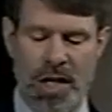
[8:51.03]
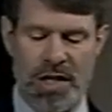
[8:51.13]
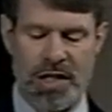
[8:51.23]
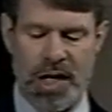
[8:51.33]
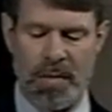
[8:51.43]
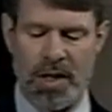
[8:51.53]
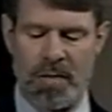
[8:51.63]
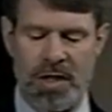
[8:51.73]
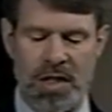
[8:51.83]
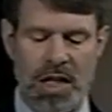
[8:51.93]
Some of
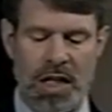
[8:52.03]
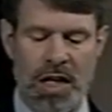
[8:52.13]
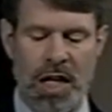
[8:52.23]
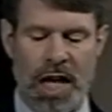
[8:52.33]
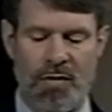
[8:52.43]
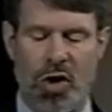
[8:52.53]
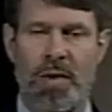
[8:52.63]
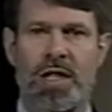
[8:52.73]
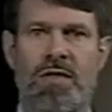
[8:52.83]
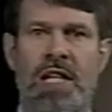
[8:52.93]
them, indeed, have
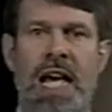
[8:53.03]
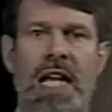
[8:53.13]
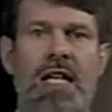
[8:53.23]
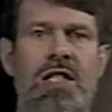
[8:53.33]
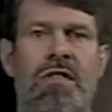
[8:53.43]
orbits of tens